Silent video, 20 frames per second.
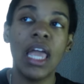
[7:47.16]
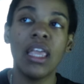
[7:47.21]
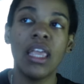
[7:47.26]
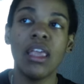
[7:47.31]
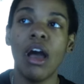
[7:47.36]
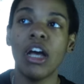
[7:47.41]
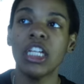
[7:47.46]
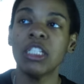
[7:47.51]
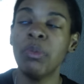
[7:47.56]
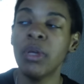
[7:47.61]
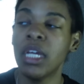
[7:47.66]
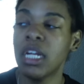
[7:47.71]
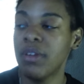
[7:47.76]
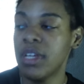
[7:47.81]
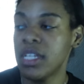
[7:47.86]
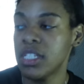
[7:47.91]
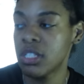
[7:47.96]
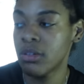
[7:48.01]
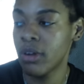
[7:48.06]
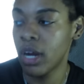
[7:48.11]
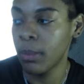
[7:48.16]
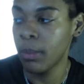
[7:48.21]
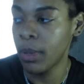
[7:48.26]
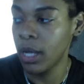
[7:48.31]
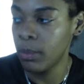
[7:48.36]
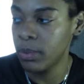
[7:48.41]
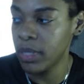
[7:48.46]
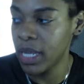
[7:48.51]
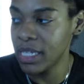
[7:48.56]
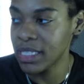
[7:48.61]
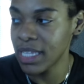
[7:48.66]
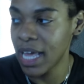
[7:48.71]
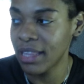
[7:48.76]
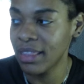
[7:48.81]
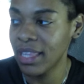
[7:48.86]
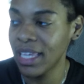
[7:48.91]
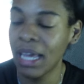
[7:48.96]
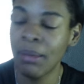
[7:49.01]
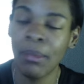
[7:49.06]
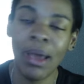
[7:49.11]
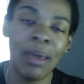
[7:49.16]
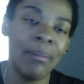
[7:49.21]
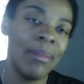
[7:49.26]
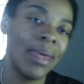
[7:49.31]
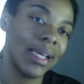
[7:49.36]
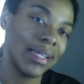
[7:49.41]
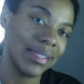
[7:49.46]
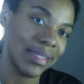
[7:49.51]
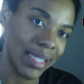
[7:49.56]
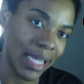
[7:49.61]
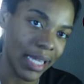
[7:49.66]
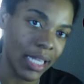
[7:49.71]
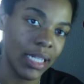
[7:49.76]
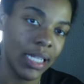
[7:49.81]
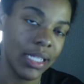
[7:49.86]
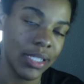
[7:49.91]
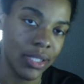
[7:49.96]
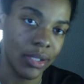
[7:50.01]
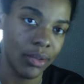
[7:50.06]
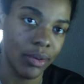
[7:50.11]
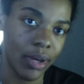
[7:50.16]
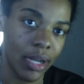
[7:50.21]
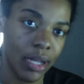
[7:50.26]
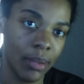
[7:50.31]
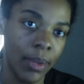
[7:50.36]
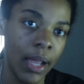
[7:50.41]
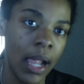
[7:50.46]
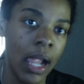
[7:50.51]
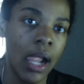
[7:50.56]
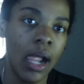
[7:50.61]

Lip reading: And y'all, speaking of Instagram updates, I think I might make a second Instagram.